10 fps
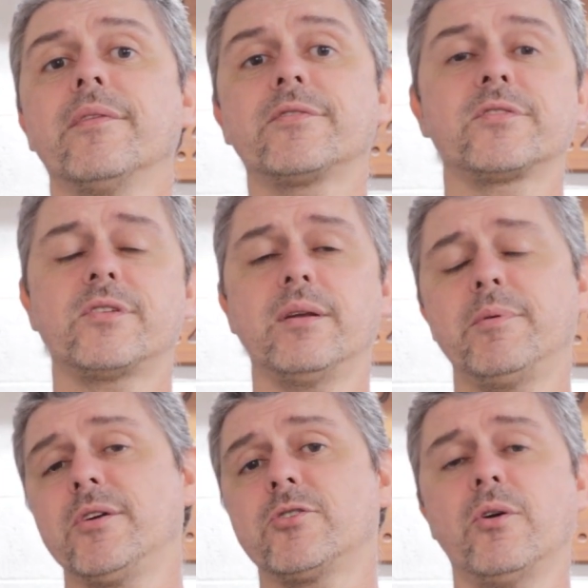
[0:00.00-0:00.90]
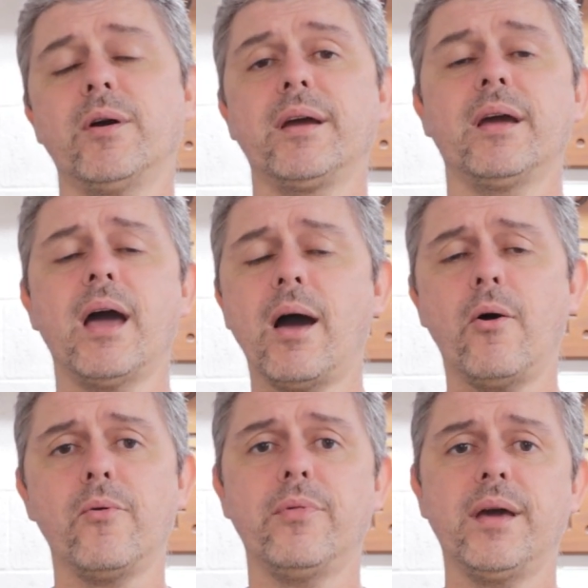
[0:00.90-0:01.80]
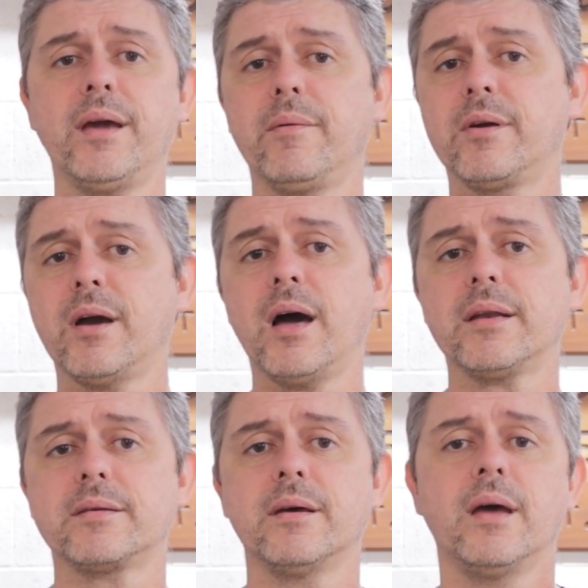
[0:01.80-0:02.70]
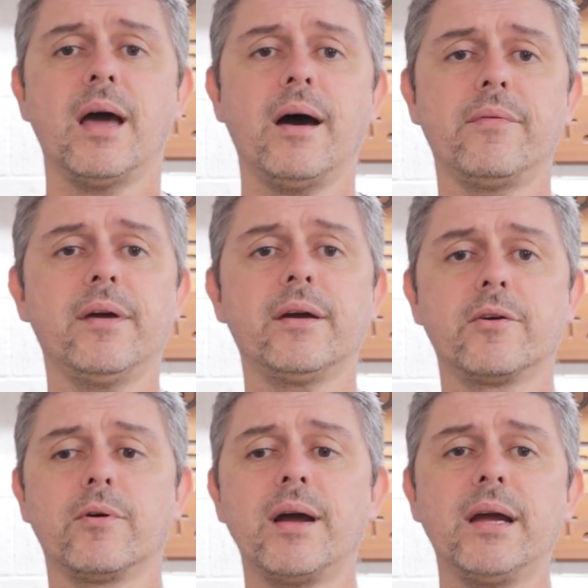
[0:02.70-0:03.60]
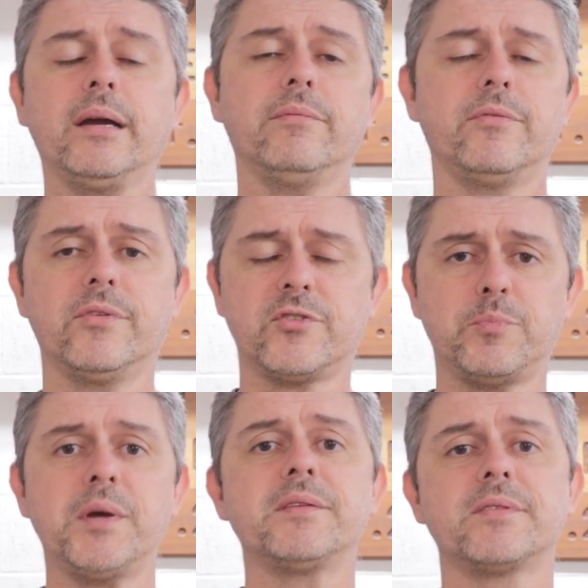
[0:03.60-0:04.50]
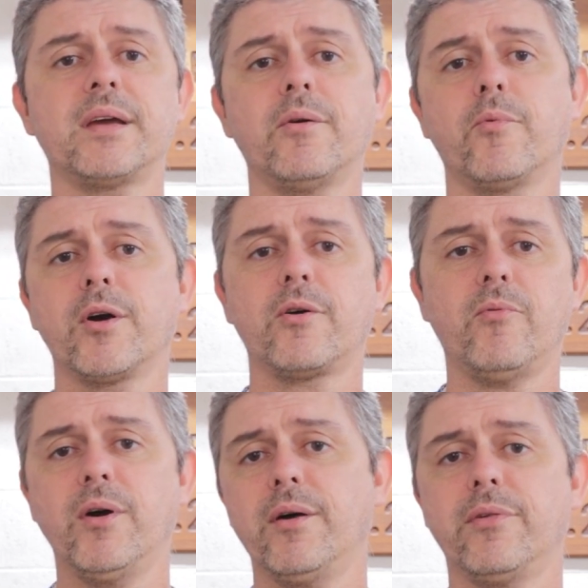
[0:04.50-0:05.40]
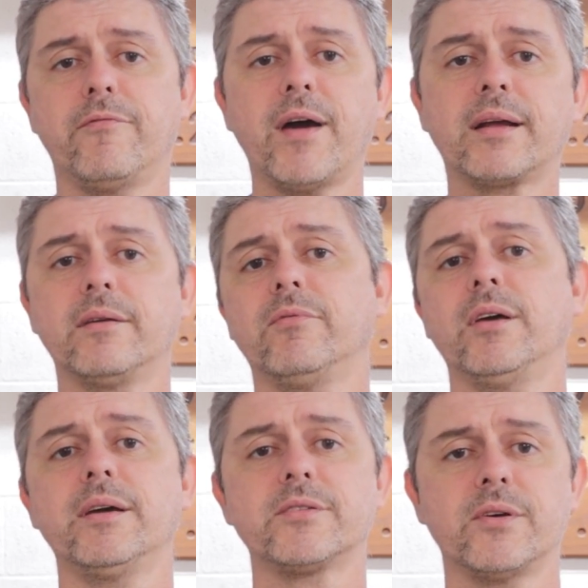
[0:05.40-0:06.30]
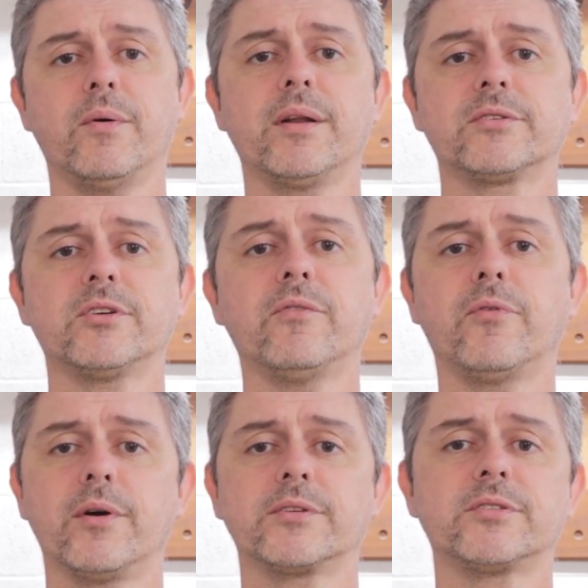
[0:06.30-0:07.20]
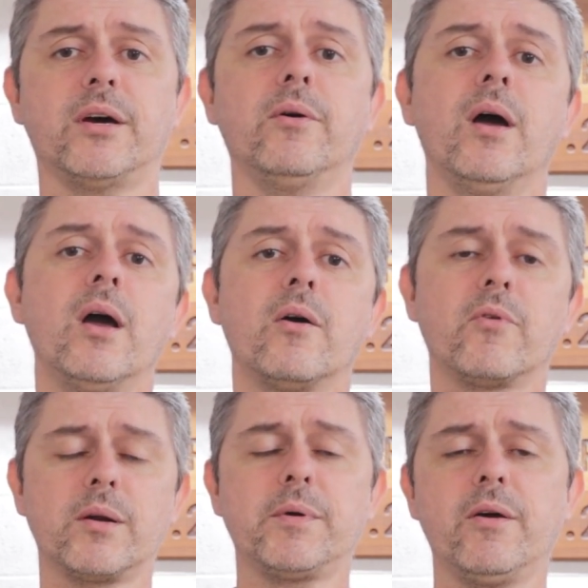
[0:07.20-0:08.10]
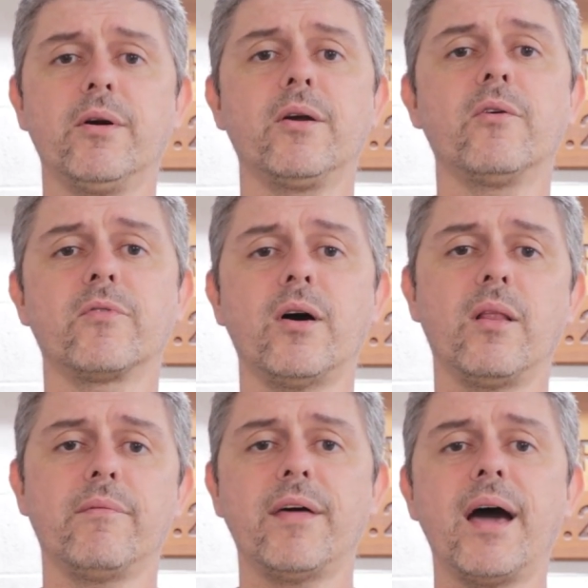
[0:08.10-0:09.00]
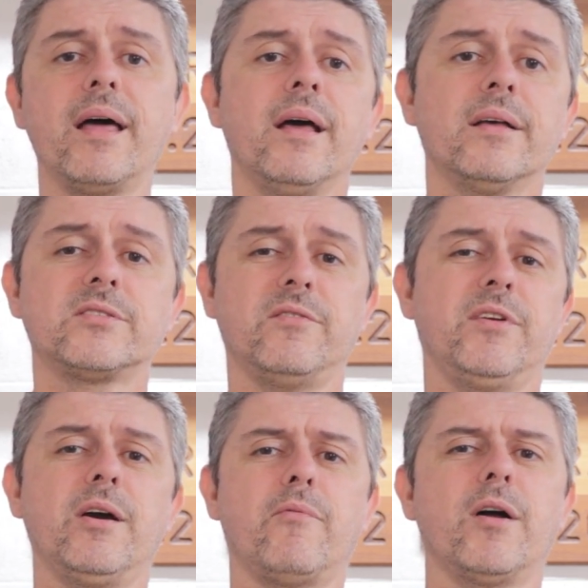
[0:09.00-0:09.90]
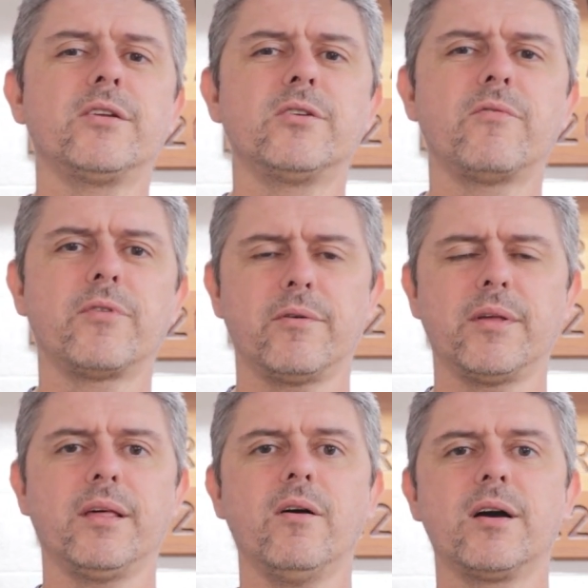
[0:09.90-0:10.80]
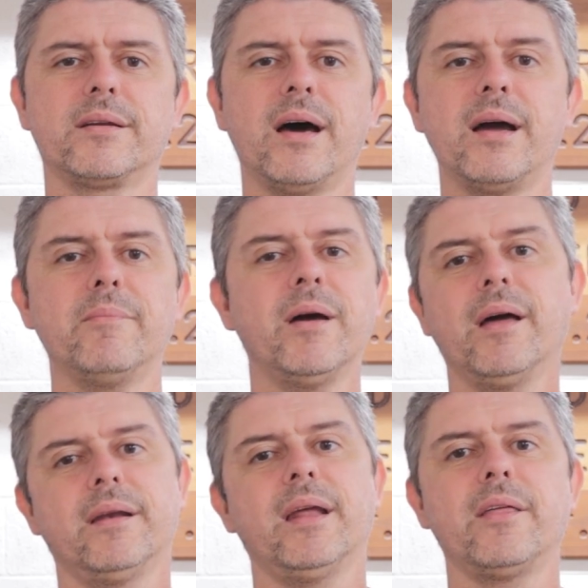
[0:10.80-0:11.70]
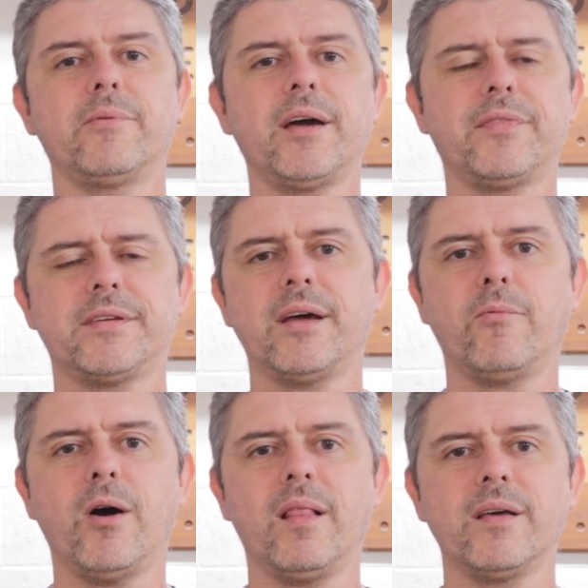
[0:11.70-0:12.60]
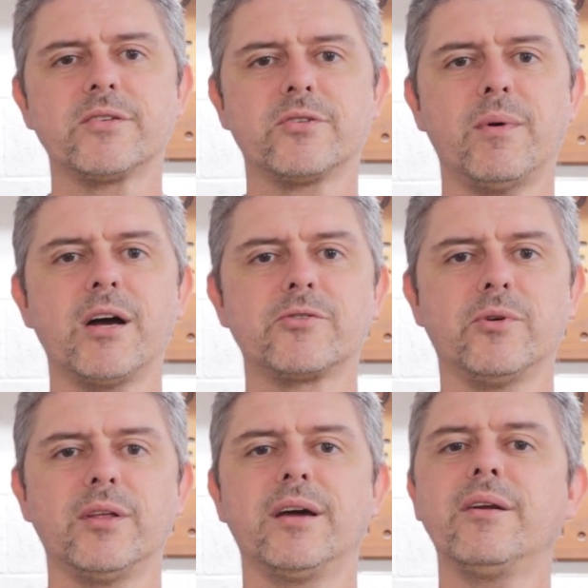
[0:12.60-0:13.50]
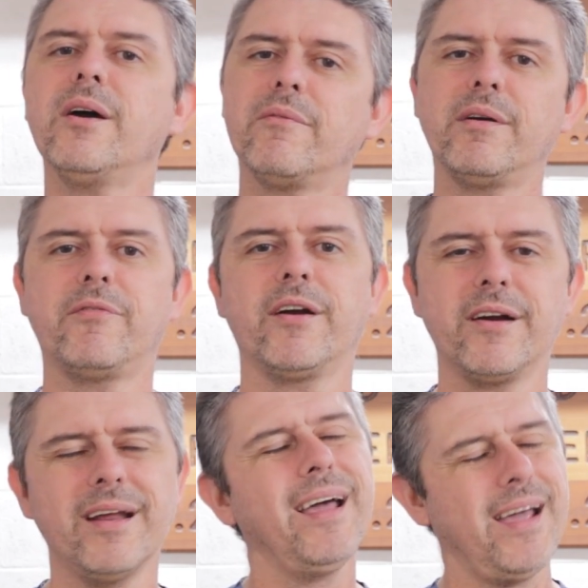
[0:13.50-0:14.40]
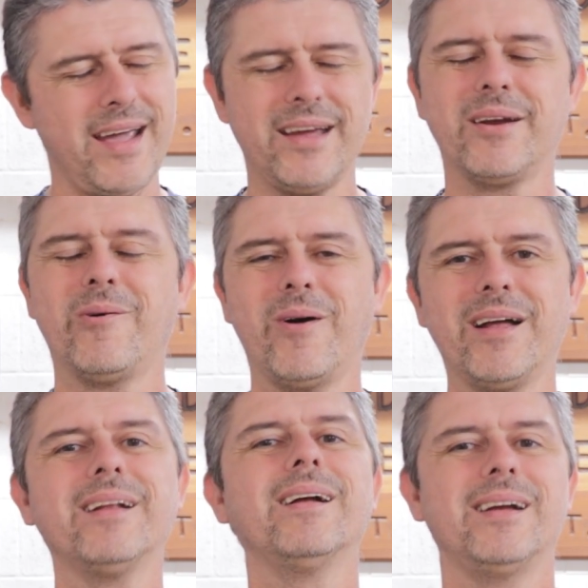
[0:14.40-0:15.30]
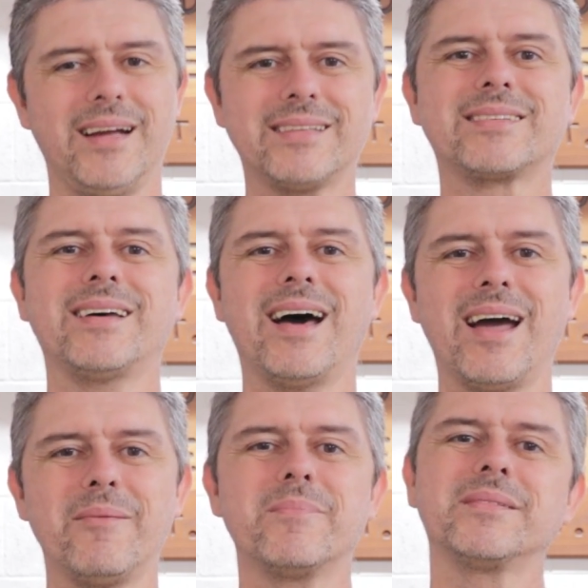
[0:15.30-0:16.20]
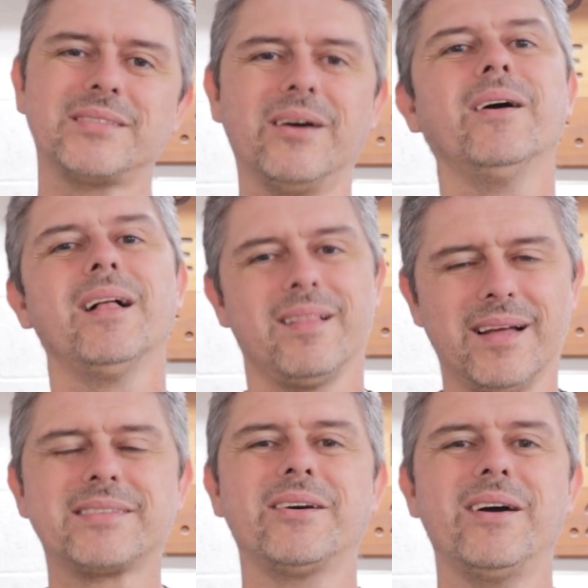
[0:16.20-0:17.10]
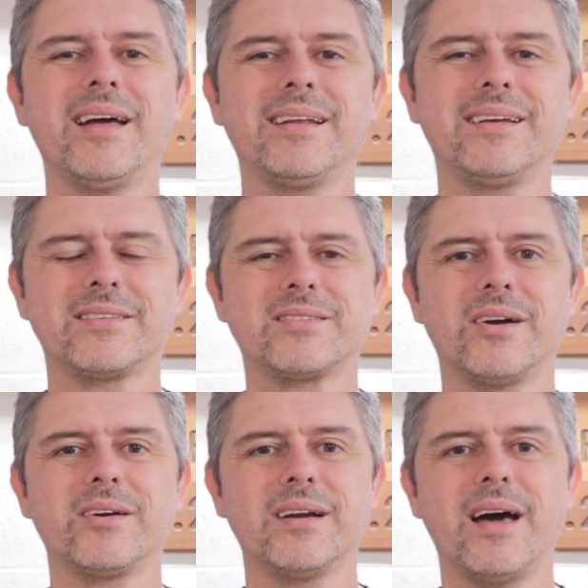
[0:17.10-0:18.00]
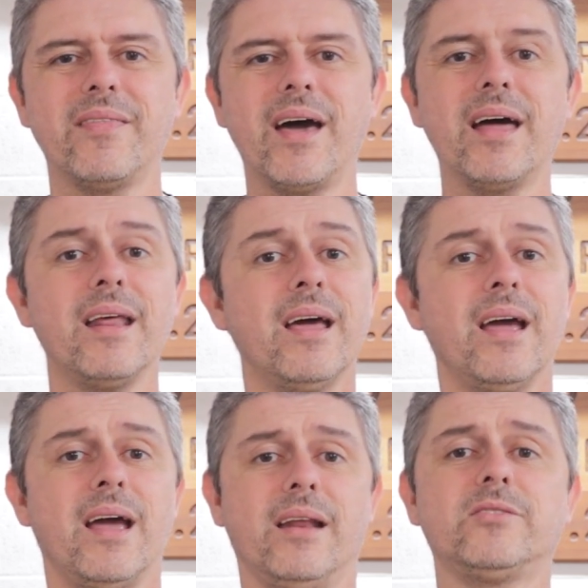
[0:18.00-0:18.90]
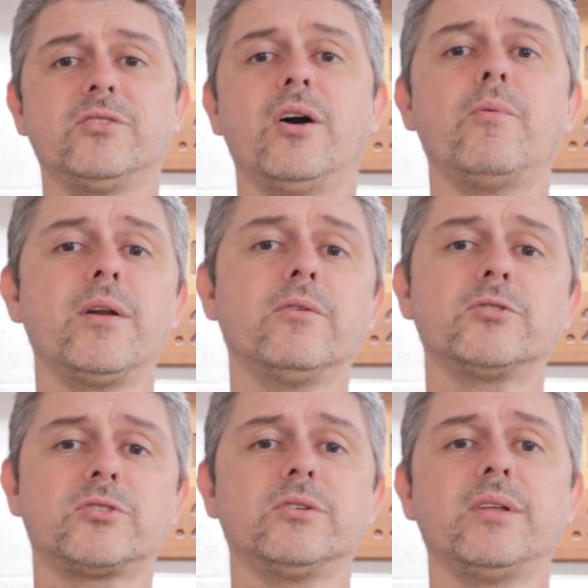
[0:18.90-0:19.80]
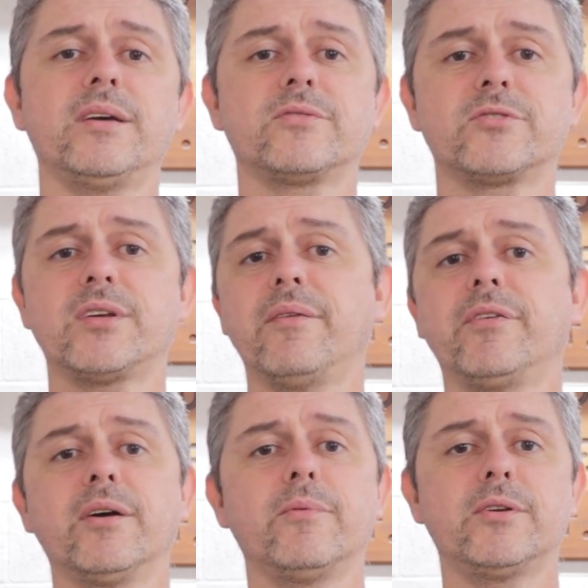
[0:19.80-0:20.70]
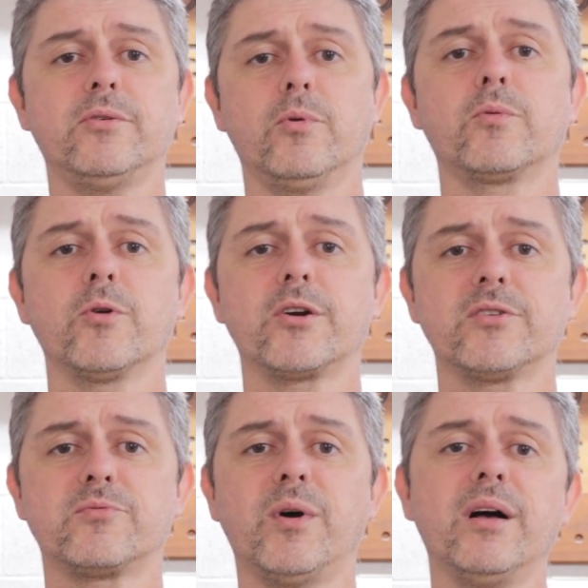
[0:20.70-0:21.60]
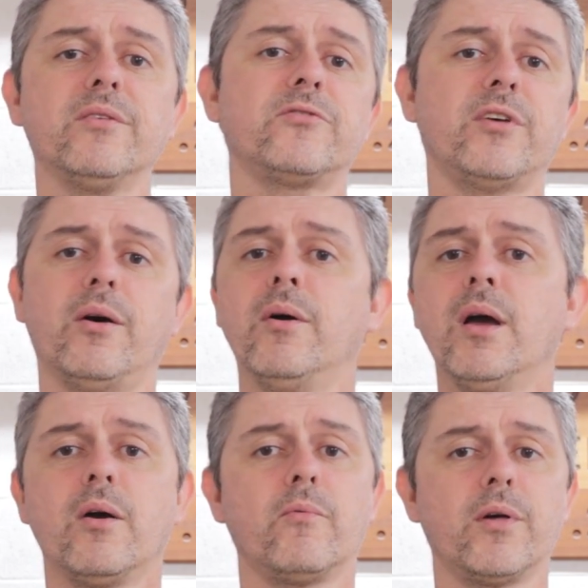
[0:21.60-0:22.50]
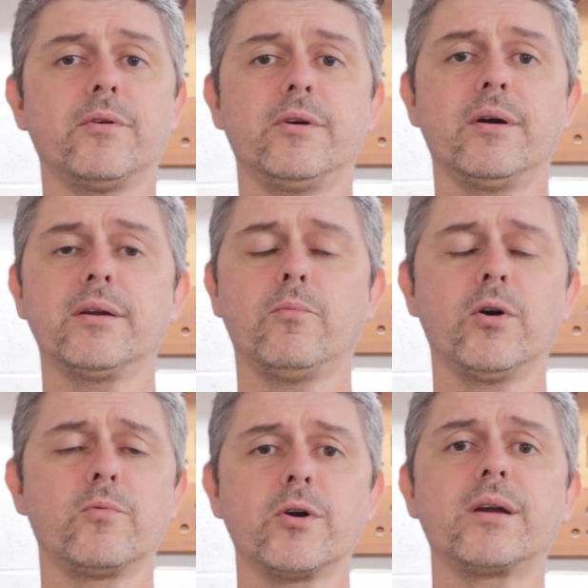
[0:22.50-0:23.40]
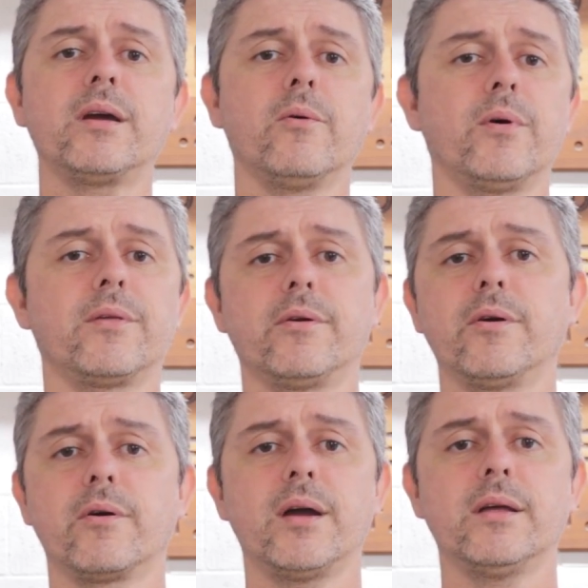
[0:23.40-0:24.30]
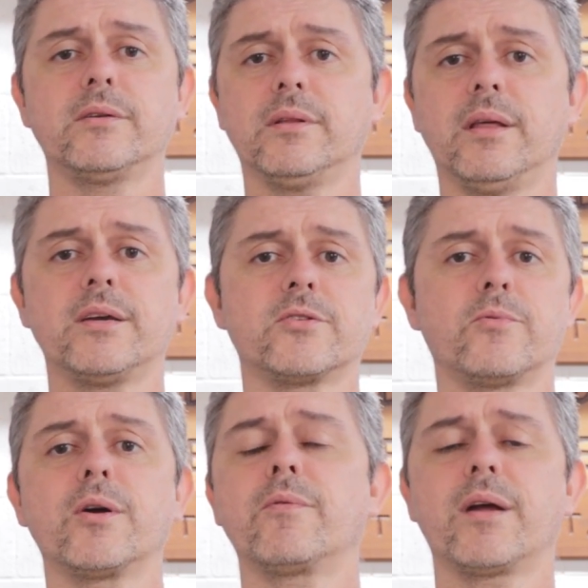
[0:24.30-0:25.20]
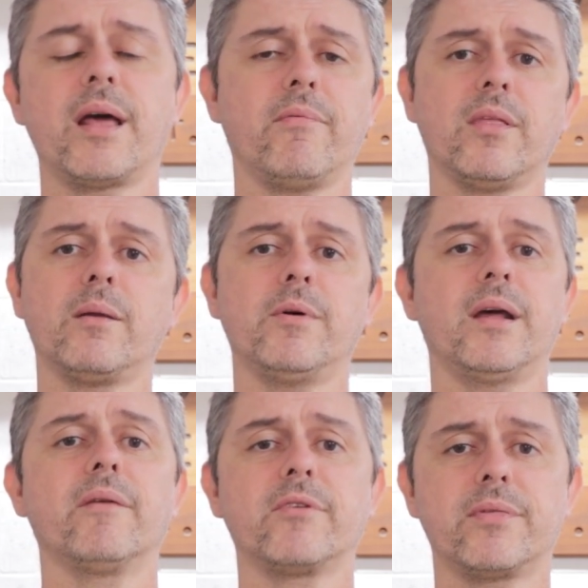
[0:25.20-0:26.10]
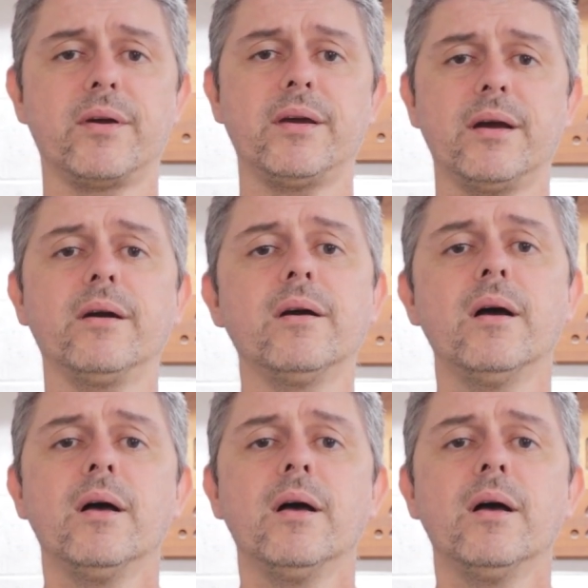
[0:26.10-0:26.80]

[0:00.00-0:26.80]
This is gonna be showing how they cut, how they engrave, the speeds they can work with effectively, so on and so forth. So we're gonna be going over all of that. It's a video I've wanted to do for a really long time. Now that we got the 10 watt laser module in, we figured, hey, you know what? It's time. So let's go ahead and get started on that. And as you know, we don't just do laser stuff here, we do woodwork as well. So whether you're into woodworking or whether you're into laser work, we're gonna have a little bit of everything here.